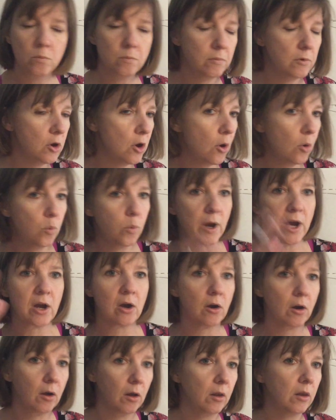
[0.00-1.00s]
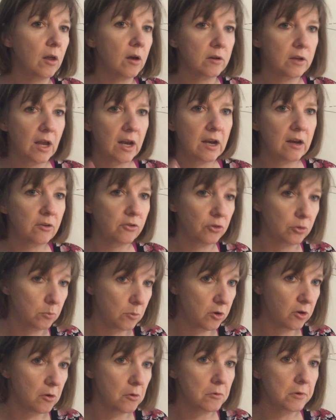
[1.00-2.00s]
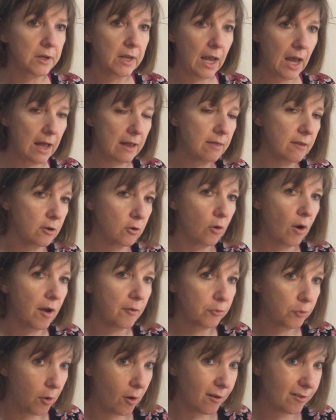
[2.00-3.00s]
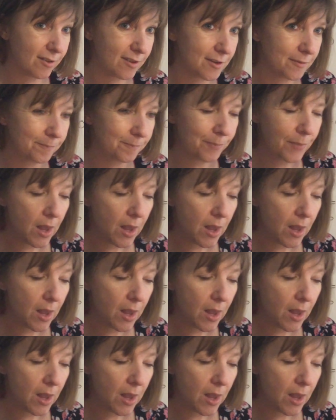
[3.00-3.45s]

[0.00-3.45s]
Nowhere along that asymptote can the graph cross it.